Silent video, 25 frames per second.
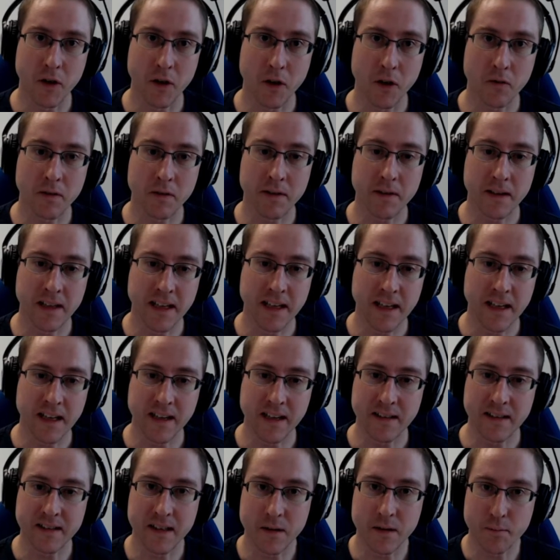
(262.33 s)
You don't
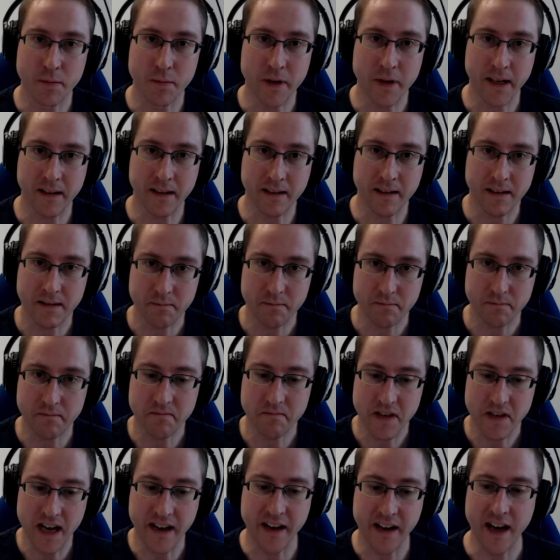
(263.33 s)
need a big
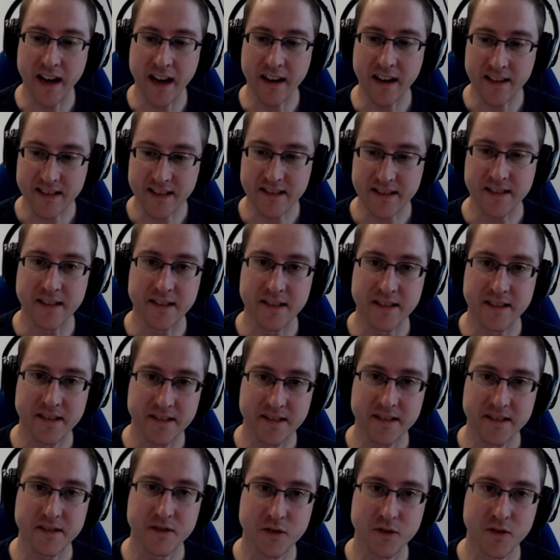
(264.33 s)

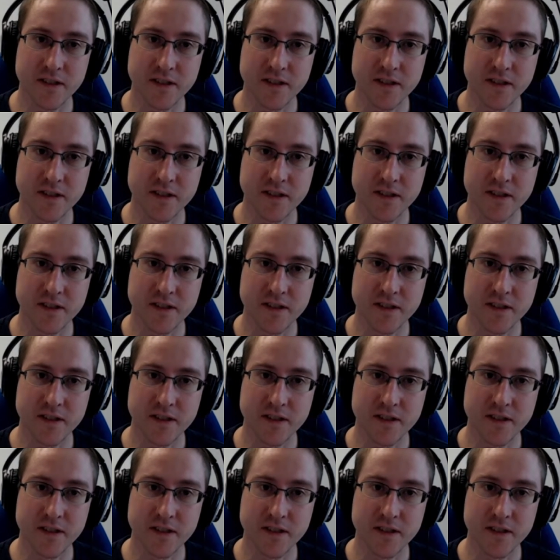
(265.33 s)
analysis